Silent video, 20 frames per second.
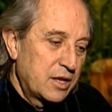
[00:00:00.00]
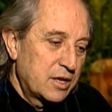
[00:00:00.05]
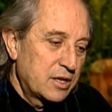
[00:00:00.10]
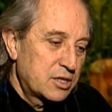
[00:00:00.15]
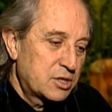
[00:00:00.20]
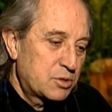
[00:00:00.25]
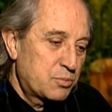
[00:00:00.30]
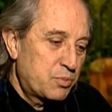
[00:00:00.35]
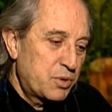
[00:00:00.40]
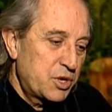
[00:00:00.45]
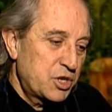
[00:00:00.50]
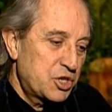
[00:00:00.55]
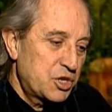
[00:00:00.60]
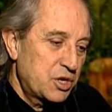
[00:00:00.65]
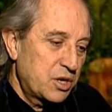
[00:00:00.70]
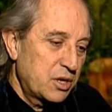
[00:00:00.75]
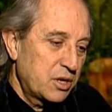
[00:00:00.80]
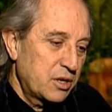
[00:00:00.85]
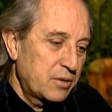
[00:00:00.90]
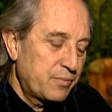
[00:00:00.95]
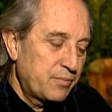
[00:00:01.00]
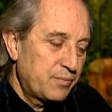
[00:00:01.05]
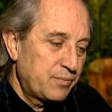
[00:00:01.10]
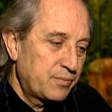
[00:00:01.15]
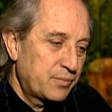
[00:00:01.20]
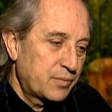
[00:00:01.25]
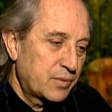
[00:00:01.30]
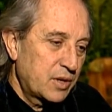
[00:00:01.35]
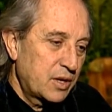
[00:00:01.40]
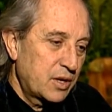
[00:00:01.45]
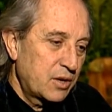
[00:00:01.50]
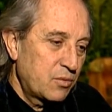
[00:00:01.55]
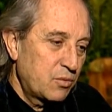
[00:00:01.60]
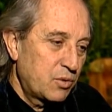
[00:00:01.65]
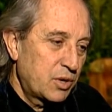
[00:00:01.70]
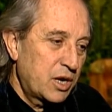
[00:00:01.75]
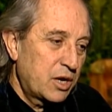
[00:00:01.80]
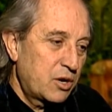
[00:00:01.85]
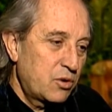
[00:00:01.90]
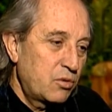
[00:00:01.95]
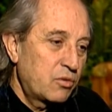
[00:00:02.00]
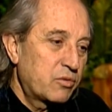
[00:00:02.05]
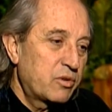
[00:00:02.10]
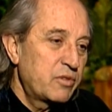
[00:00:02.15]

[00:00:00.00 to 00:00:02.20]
special, what I call